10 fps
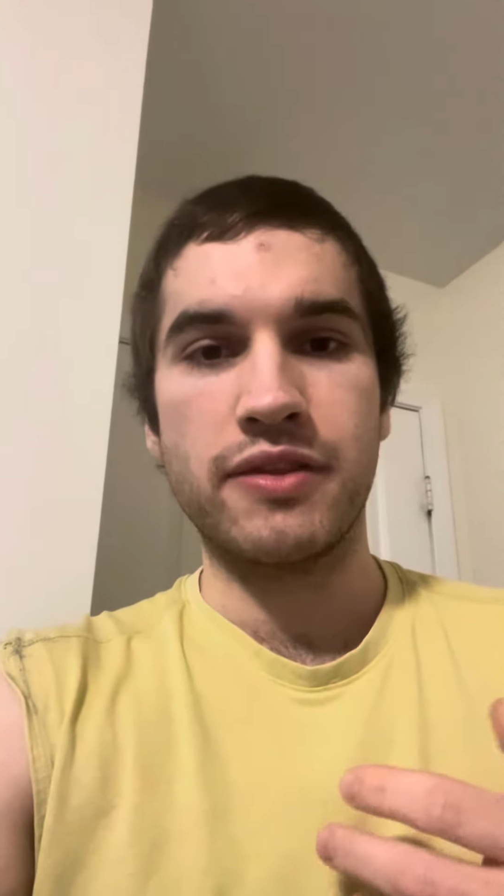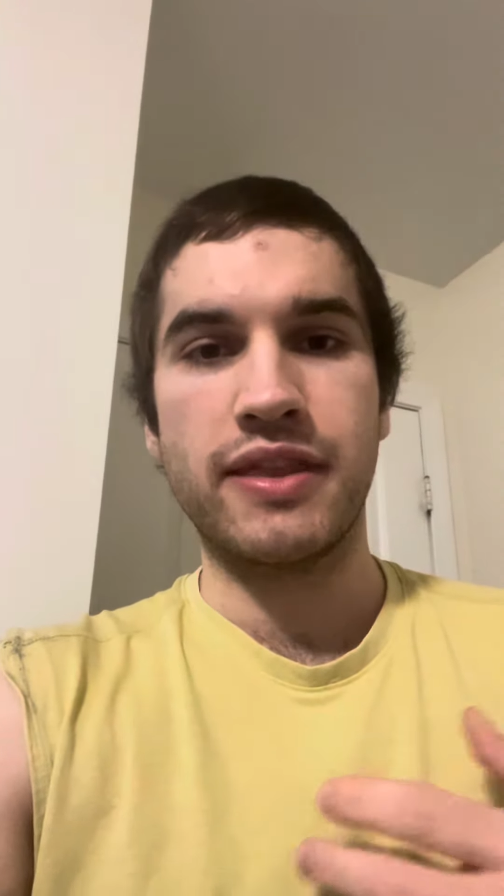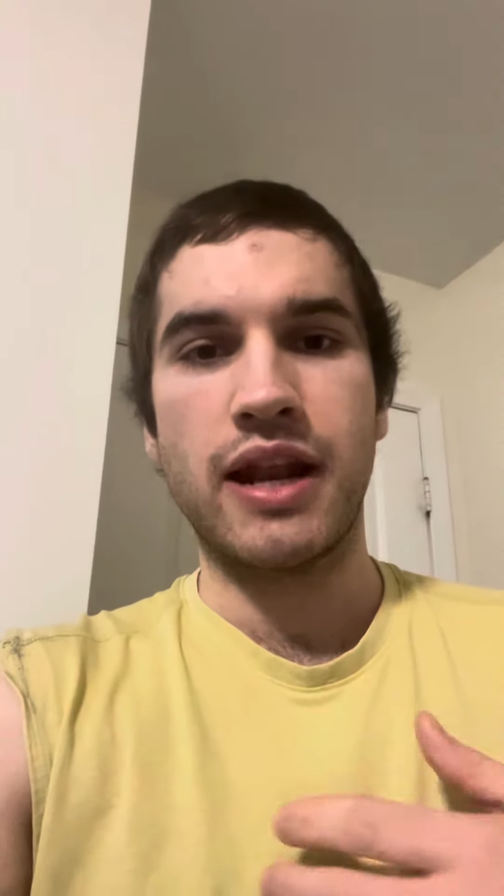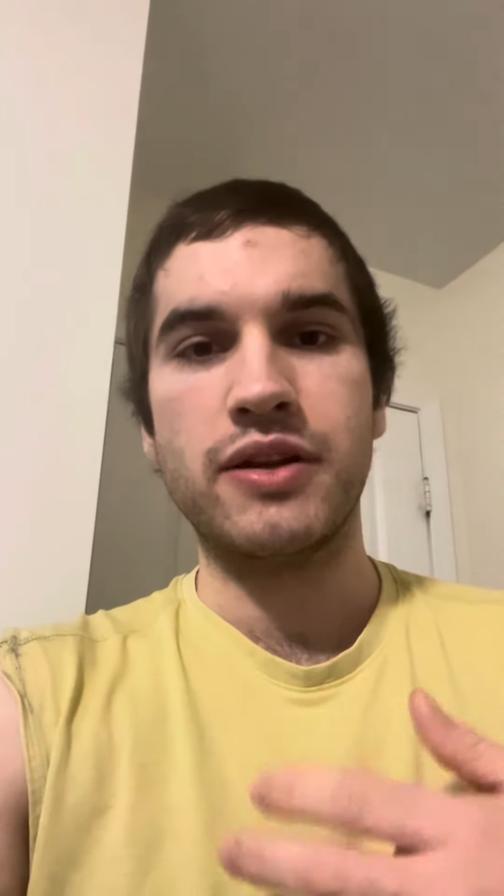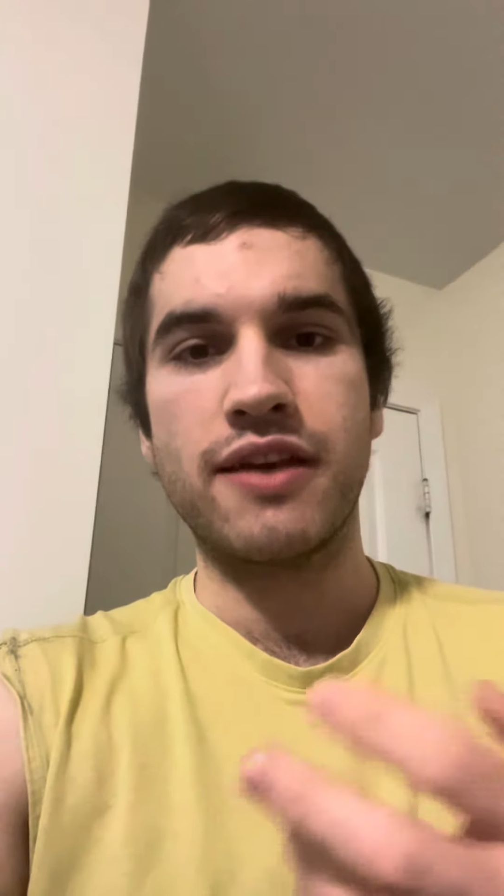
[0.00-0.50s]
then
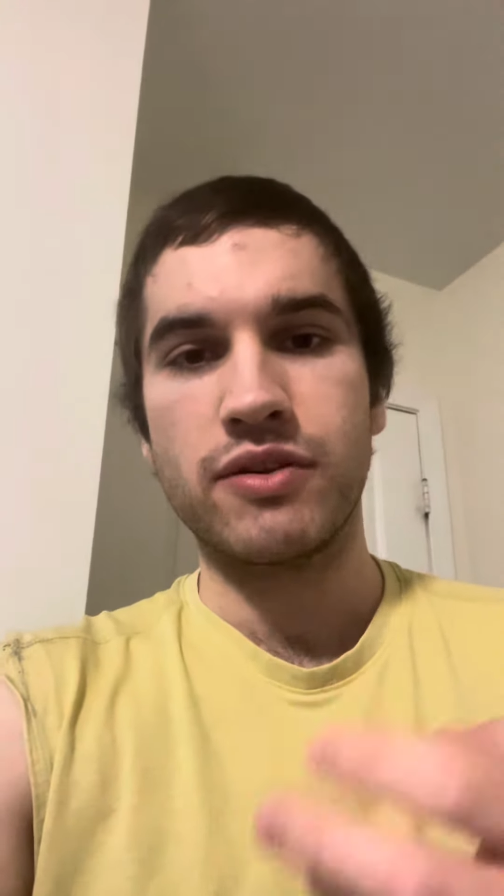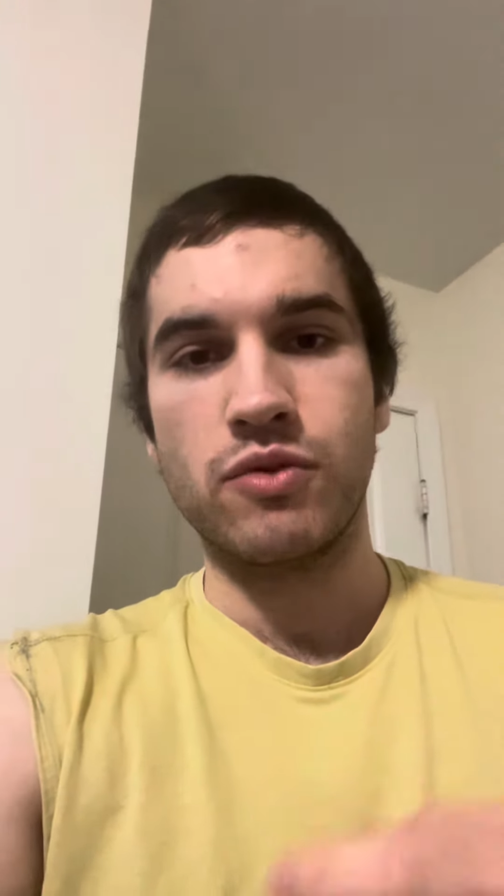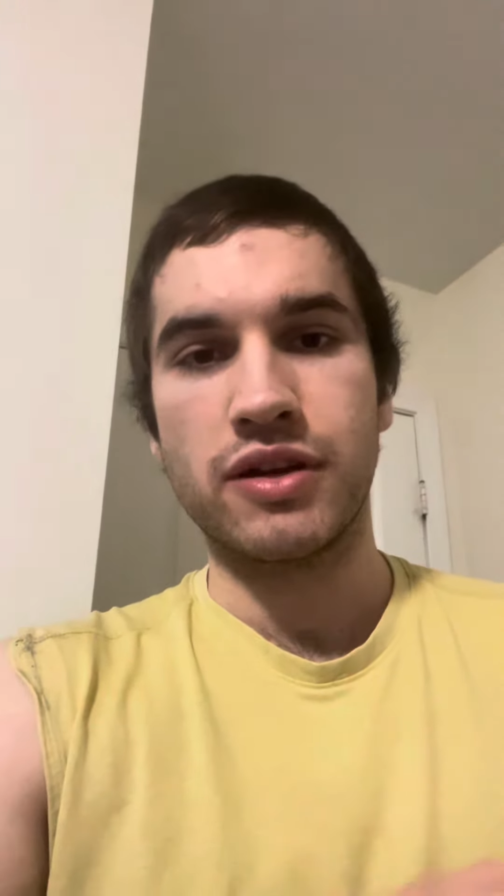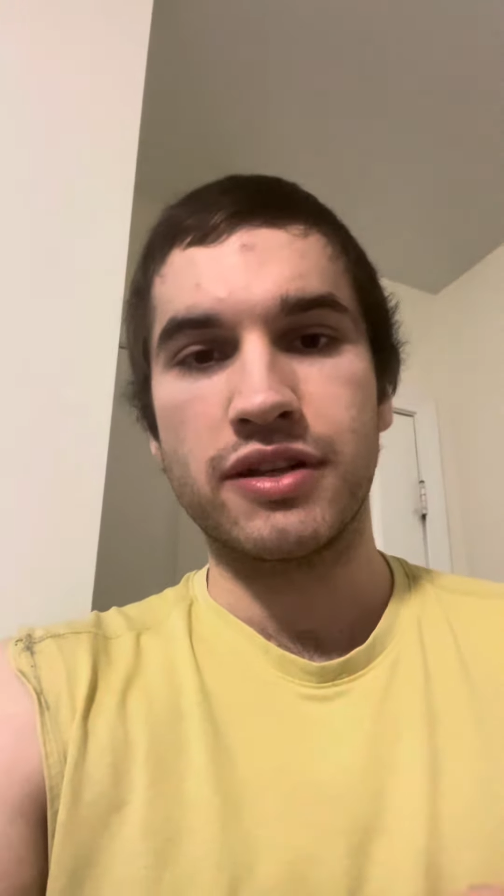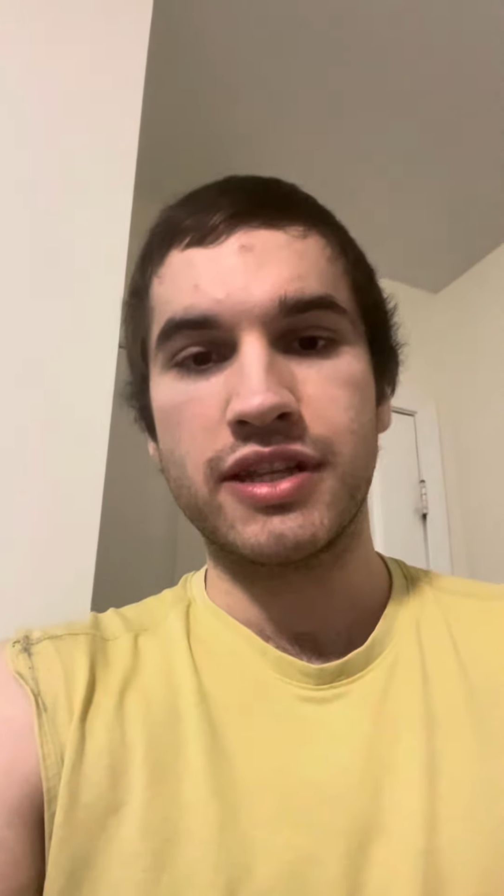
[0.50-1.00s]
I definitely
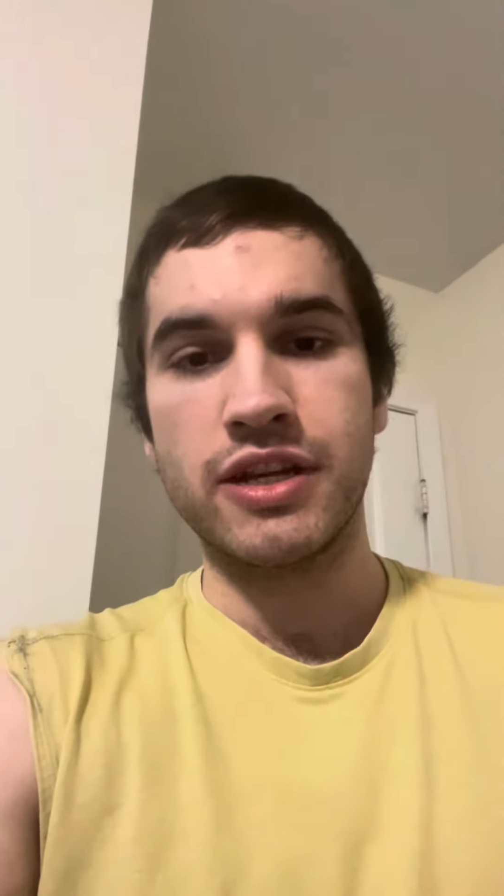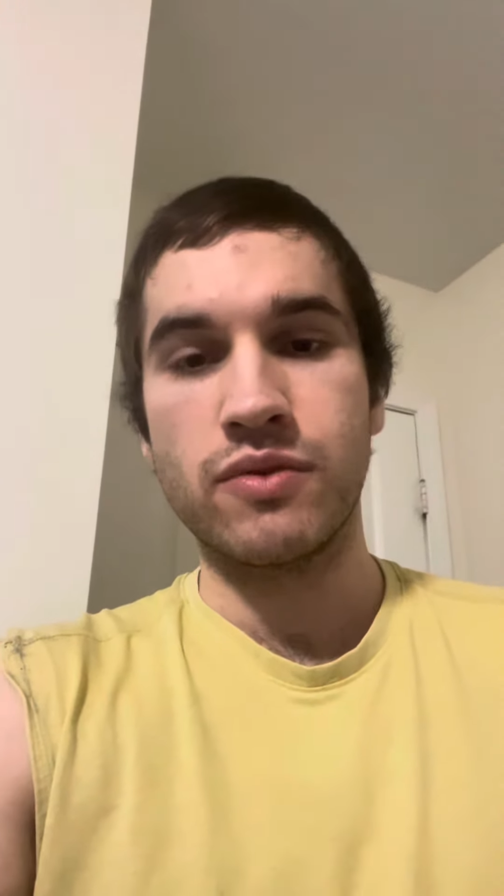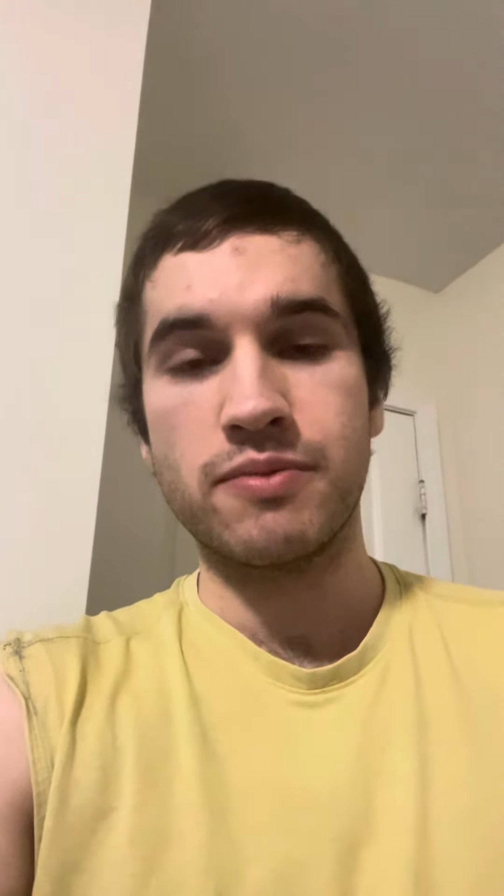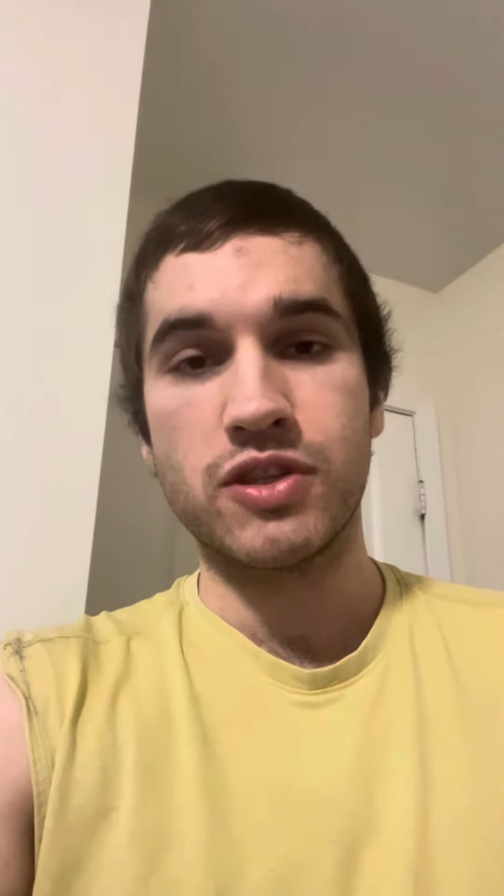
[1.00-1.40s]
will continue it.